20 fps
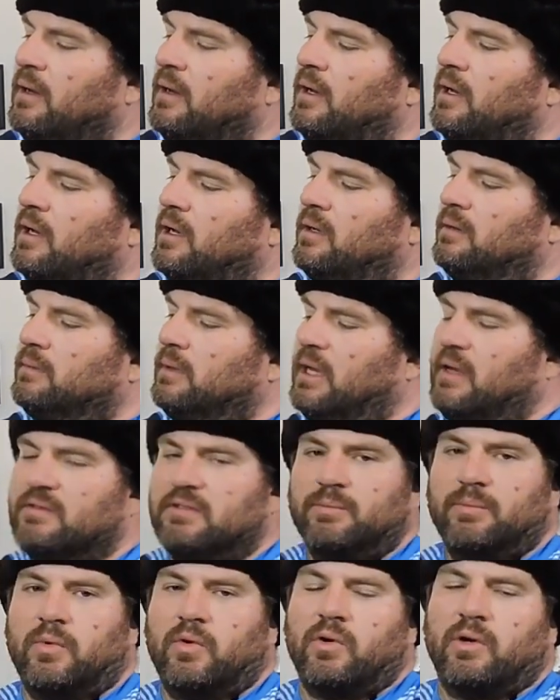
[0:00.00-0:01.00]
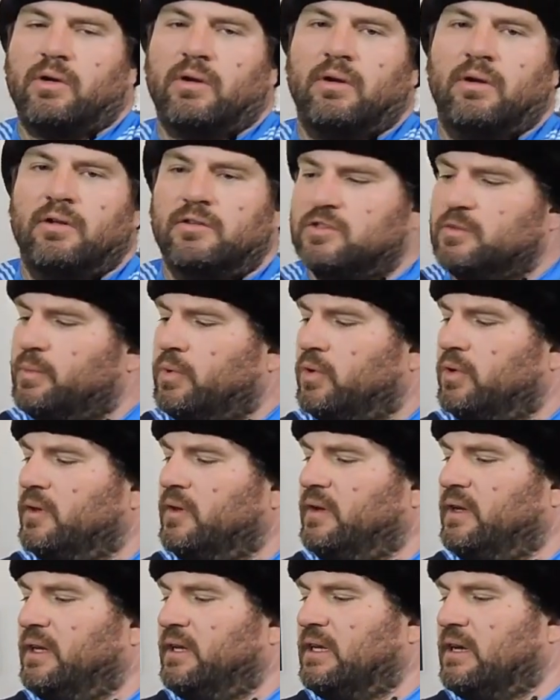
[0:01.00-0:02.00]
having more support in
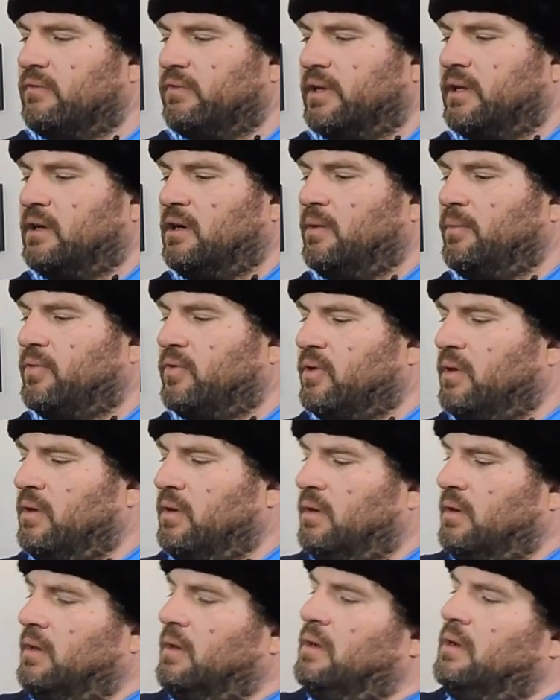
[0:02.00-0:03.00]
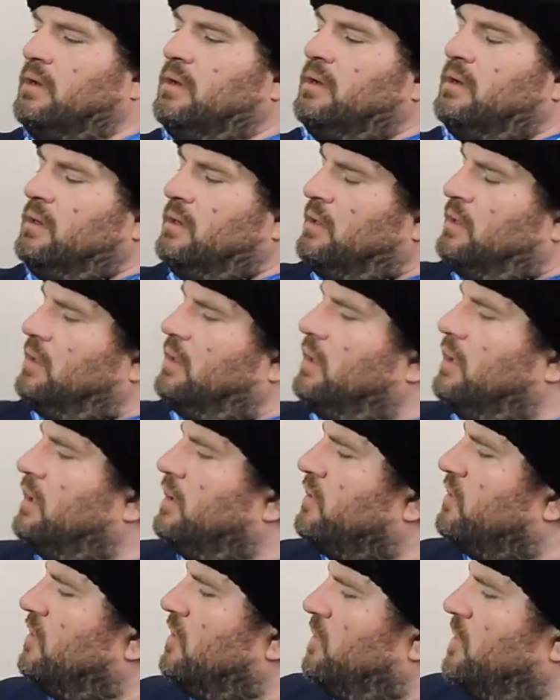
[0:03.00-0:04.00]
the knee definitely helps.
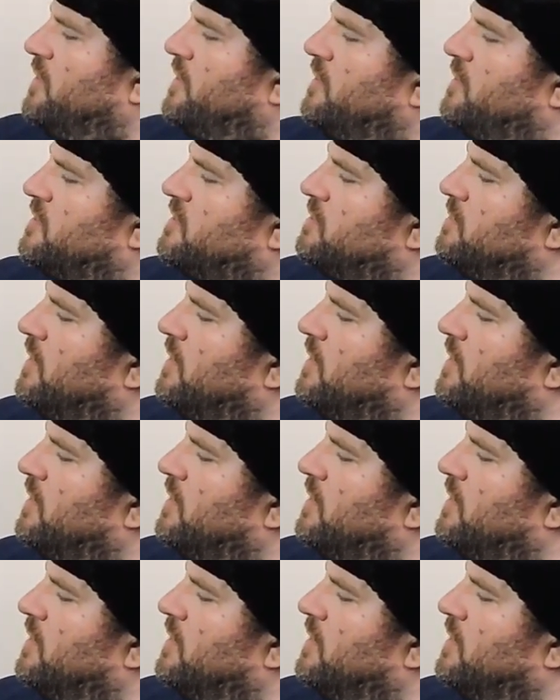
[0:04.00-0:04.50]
Also, on this